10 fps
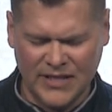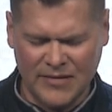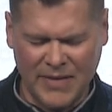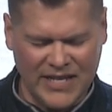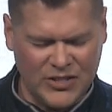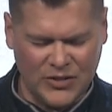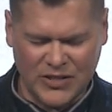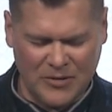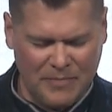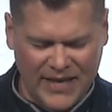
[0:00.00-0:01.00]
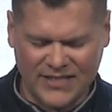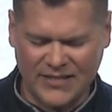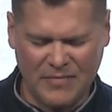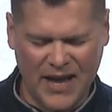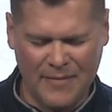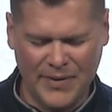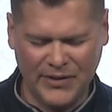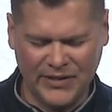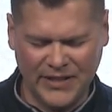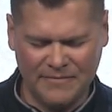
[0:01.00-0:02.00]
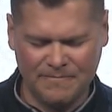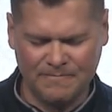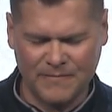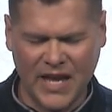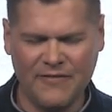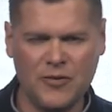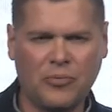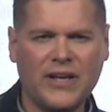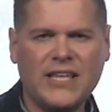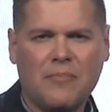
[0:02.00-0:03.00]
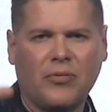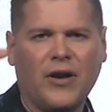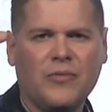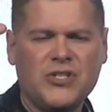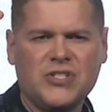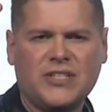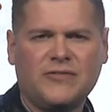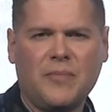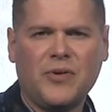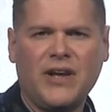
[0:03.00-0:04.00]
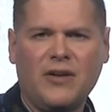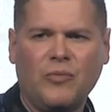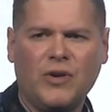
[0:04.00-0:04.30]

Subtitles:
may I do it to the best of my ability. Hey, if you prayed that prayer, would you just lift up your hand?